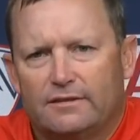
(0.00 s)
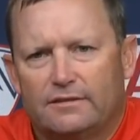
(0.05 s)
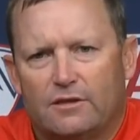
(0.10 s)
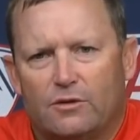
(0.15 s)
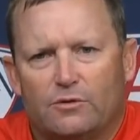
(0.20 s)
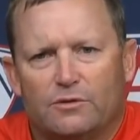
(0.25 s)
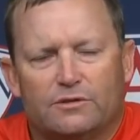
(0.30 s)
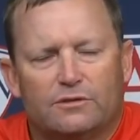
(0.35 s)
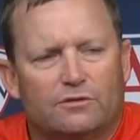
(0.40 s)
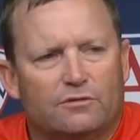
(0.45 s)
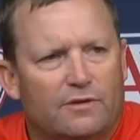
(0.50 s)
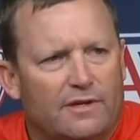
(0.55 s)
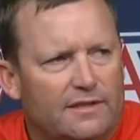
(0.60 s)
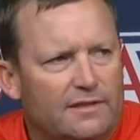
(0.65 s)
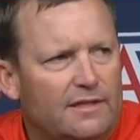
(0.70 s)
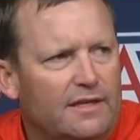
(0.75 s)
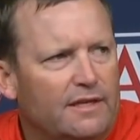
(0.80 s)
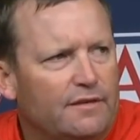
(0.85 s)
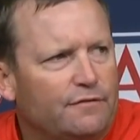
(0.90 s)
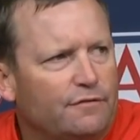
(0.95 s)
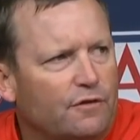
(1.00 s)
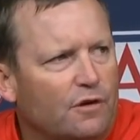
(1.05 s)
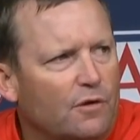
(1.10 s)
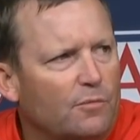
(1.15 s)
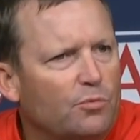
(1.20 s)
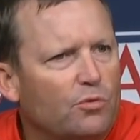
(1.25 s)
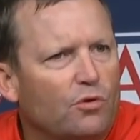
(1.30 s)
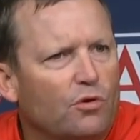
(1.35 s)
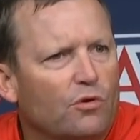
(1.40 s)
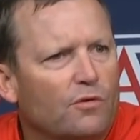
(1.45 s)
is always a great day for
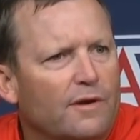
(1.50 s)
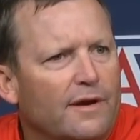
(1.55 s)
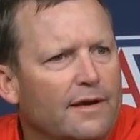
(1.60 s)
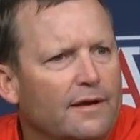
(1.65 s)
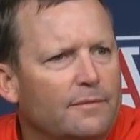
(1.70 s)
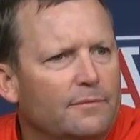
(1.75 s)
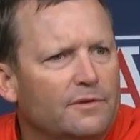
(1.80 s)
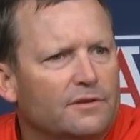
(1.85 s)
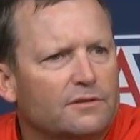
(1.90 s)
our program.